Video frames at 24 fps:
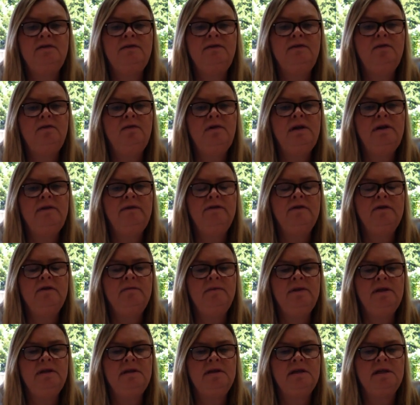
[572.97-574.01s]
falling
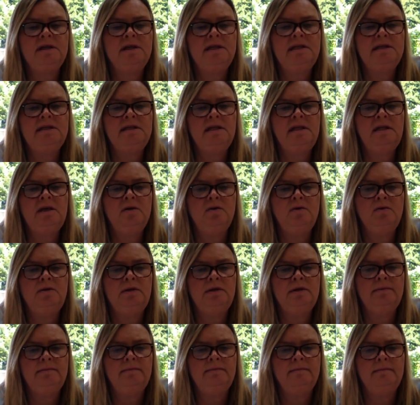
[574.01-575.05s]
from the trees in the
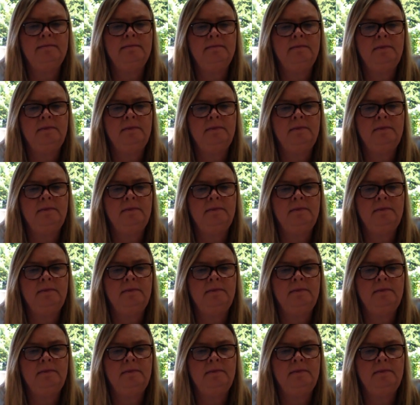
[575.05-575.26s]
autumn,